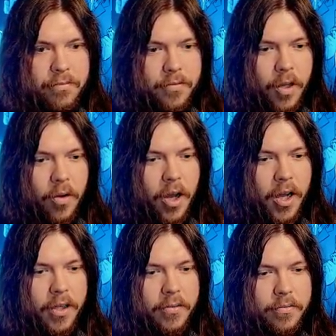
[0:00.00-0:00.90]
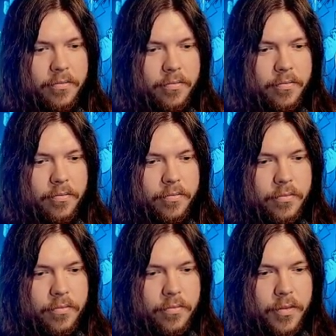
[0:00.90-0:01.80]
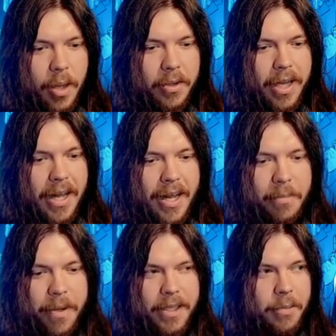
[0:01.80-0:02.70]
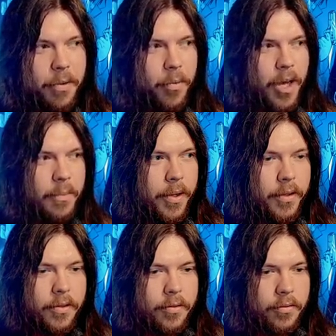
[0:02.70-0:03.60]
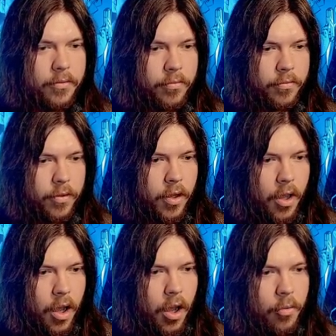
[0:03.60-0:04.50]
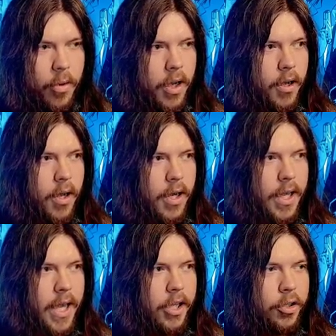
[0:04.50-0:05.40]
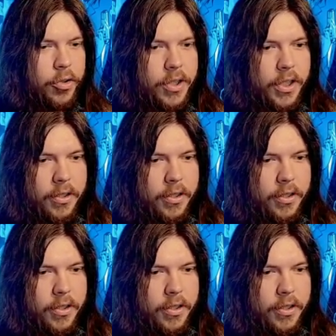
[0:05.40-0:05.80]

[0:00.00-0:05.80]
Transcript: Oh god. I'm glad I got picked up a weapon. Oh my god, I can't use it.